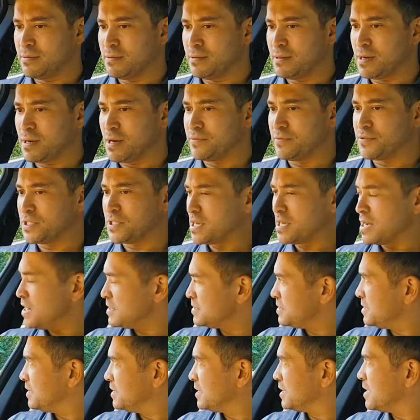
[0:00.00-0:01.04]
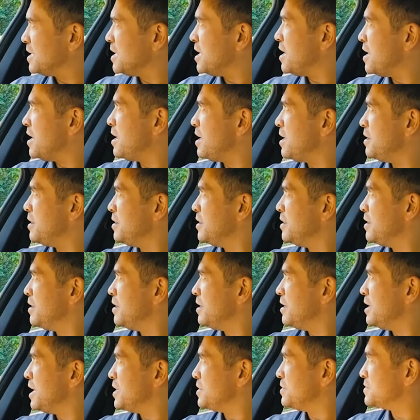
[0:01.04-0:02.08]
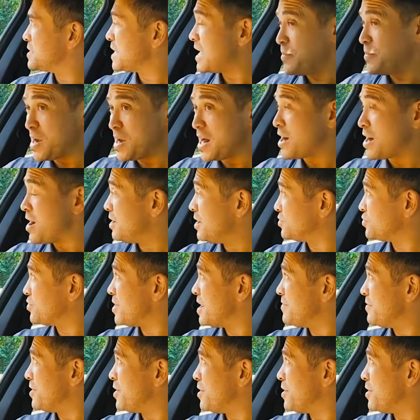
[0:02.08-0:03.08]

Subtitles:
I've started the car, and you're telling me I can't drive off?